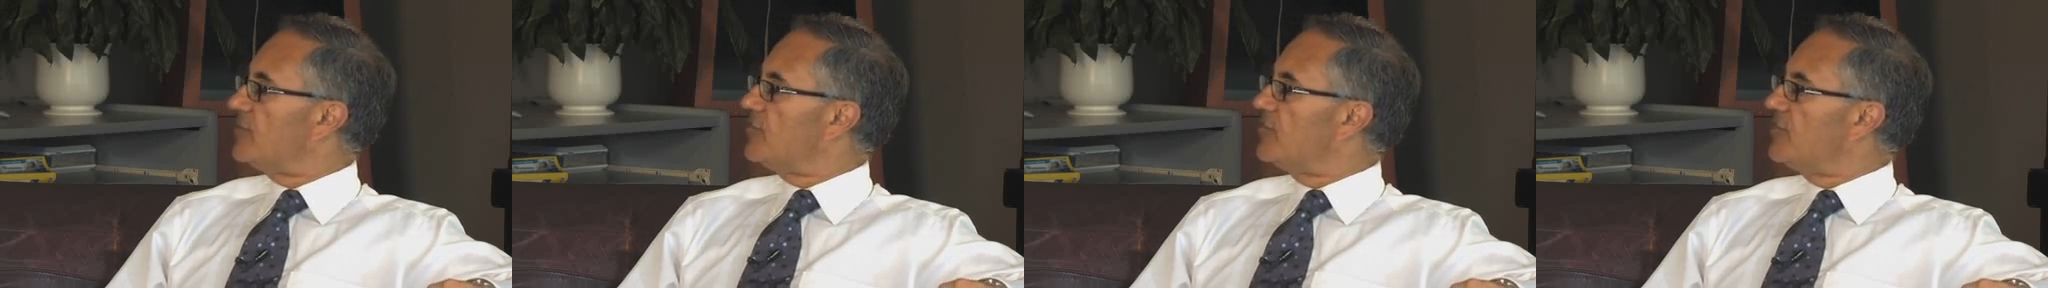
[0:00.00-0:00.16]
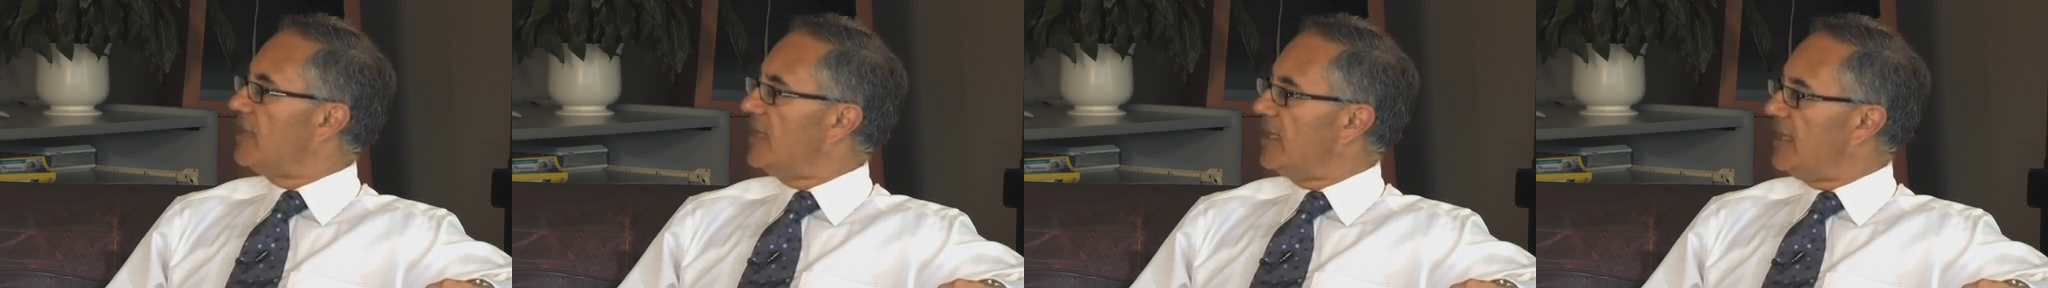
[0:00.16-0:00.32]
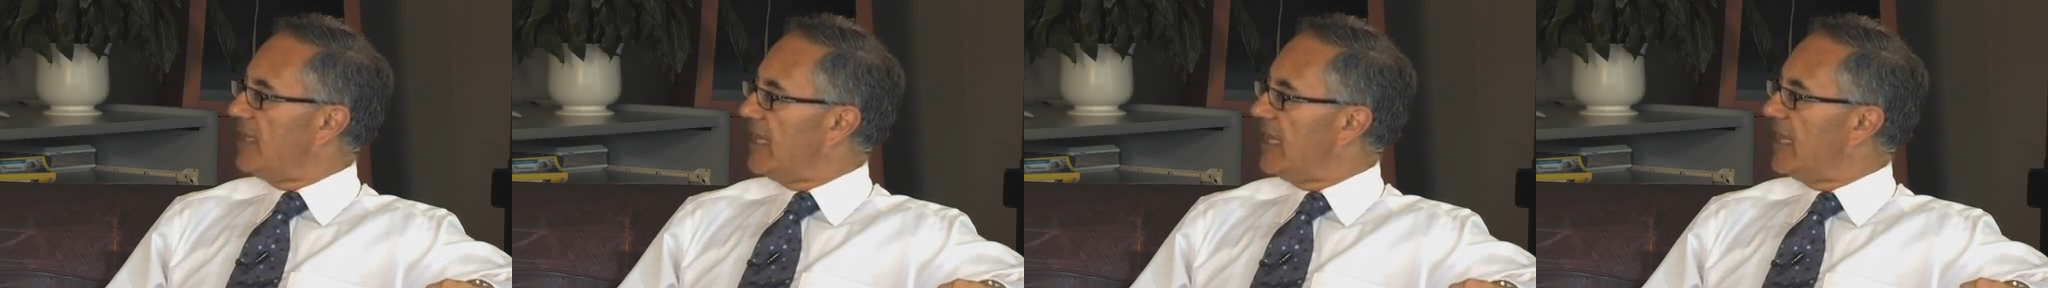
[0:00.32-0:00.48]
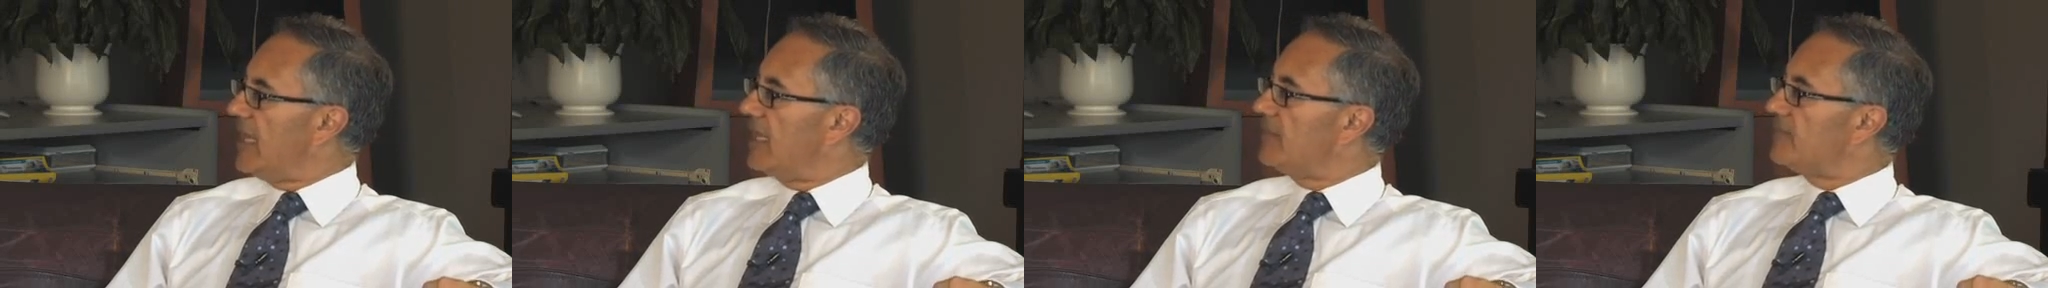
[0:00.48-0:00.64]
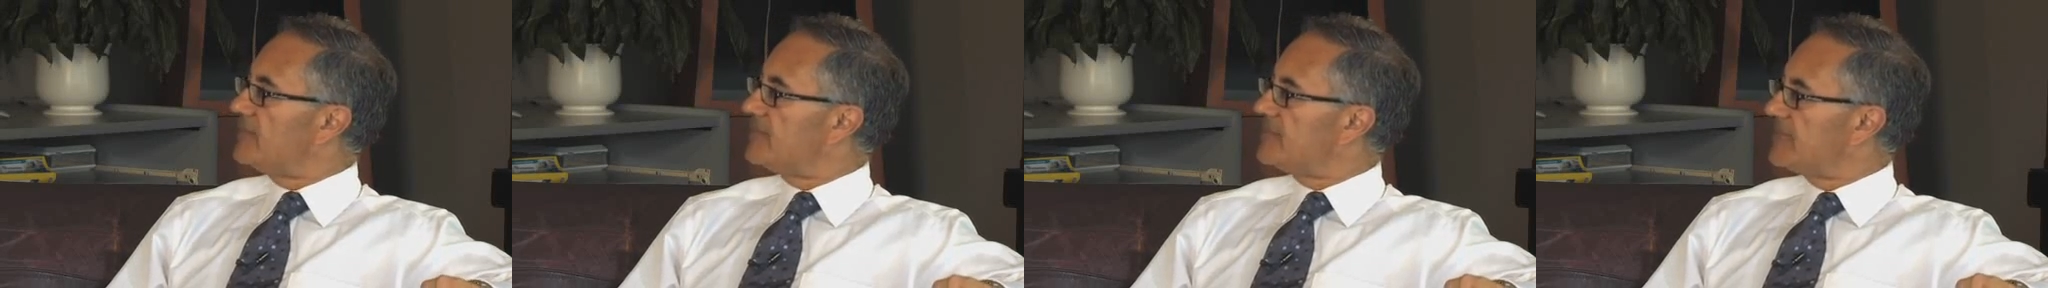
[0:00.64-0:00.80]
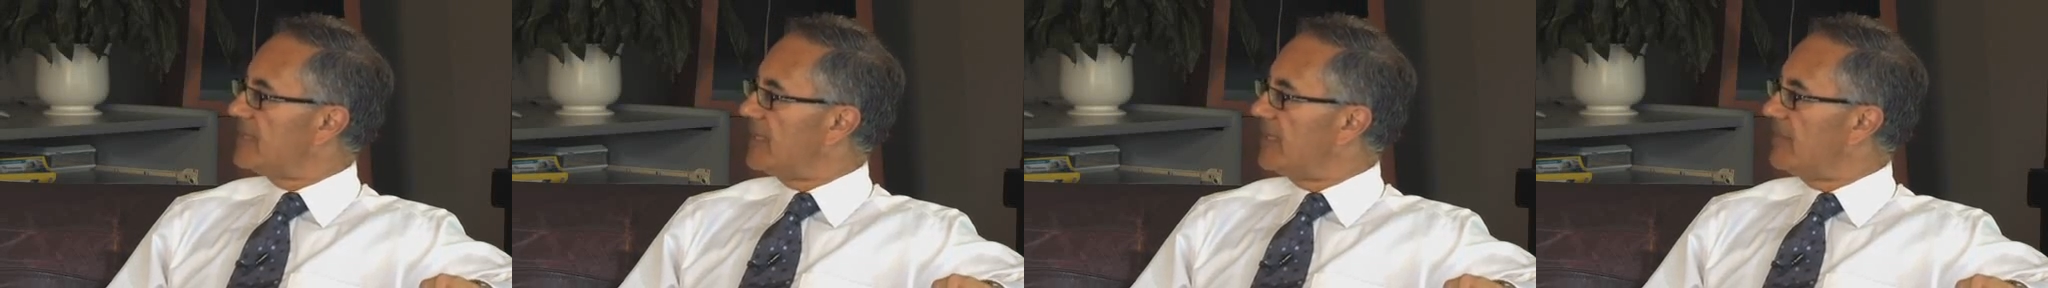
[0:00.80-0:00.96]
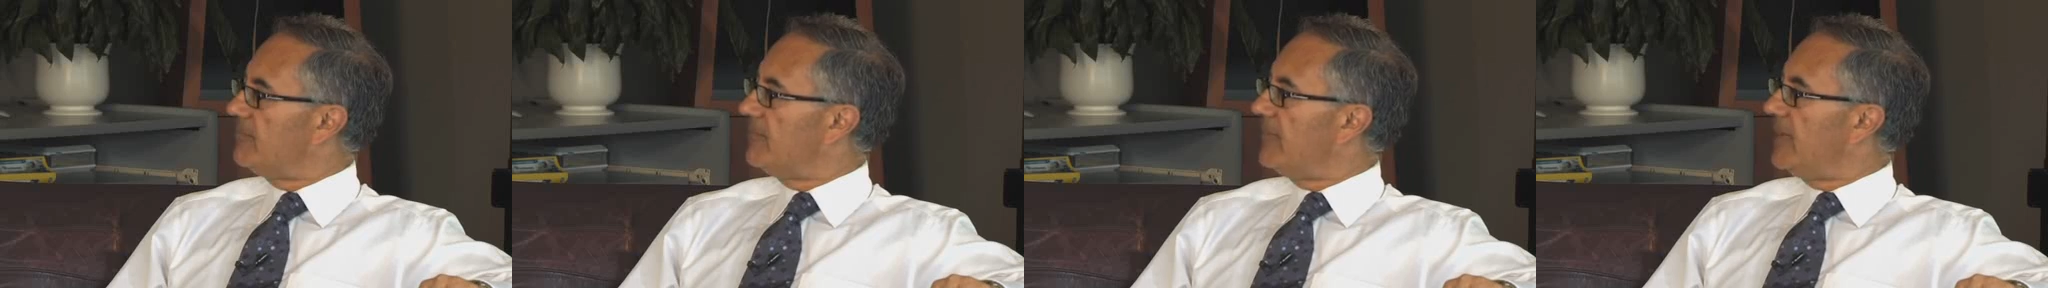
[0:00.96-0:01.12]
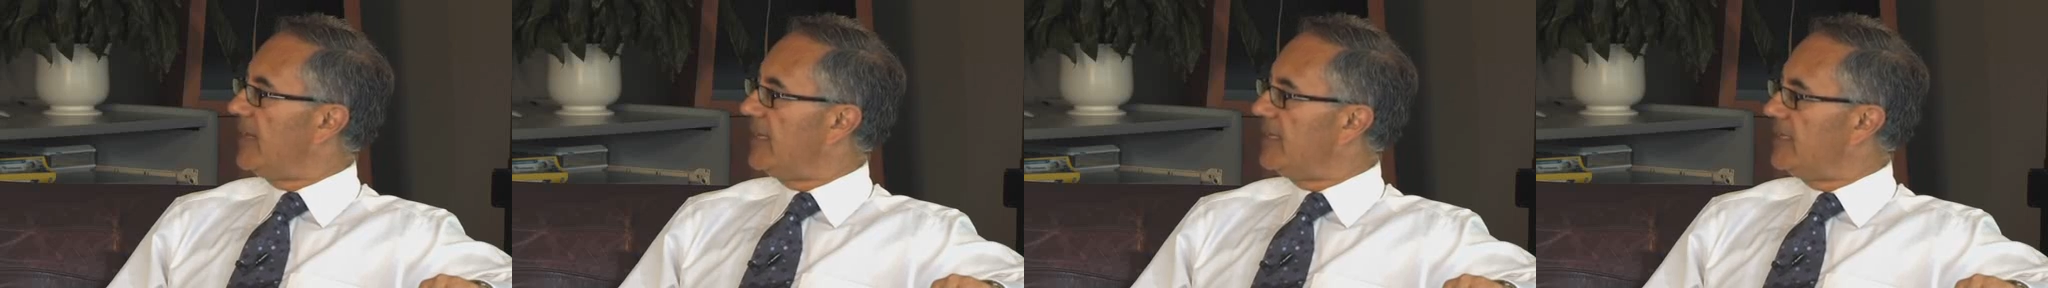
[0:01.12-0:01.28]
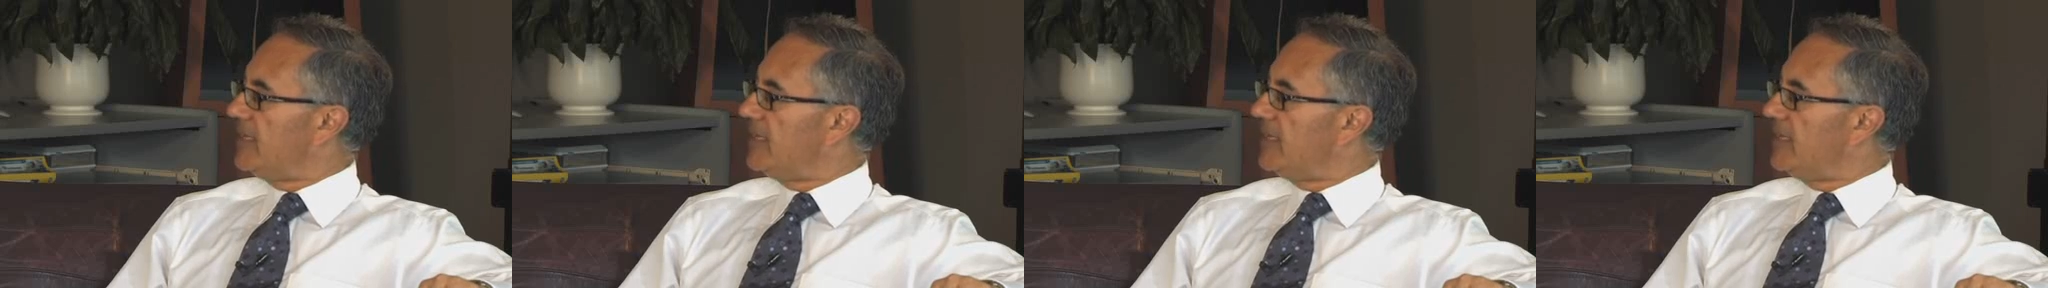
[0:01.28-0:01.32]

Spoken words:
really helps them